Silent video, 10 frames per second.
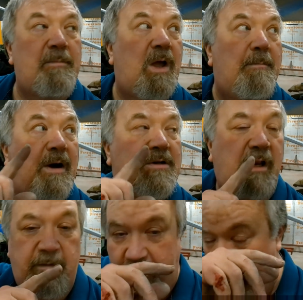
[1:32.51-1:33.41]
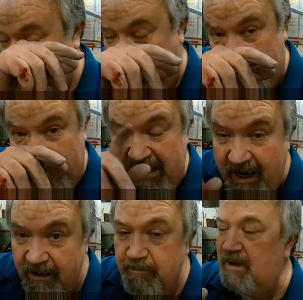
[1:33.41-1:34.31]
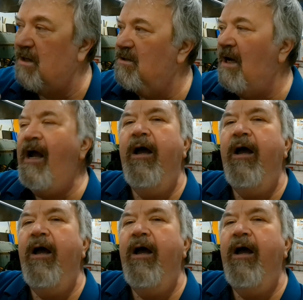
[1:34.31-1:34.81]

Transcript: I'm not mounting it on the airplane yet because